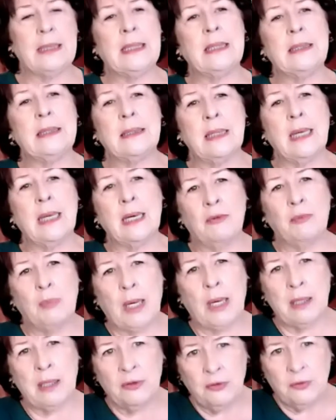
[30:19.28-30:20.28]
contains a lot of
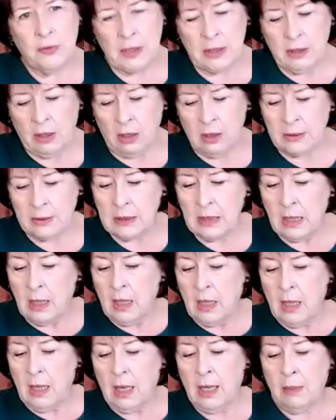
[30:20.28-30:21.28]
polyphenols,
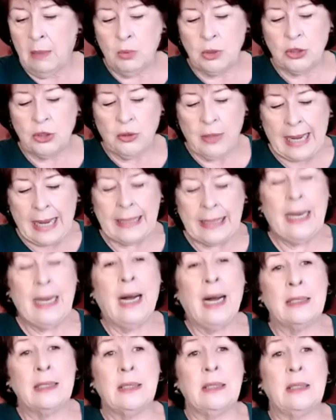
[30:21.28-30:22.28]
which are
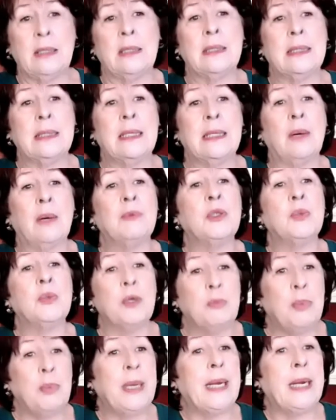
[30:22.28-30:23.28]
antioxidants that help to
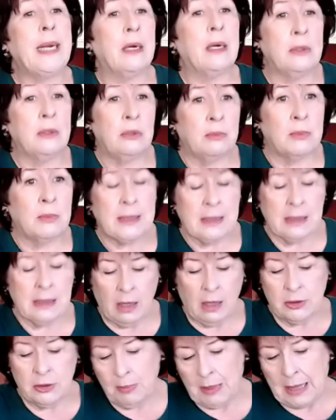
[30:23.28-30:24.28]
repair human
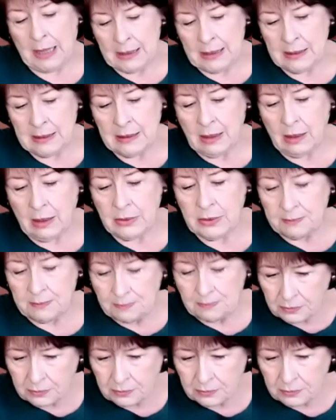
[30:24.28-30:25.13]
cells, body cells.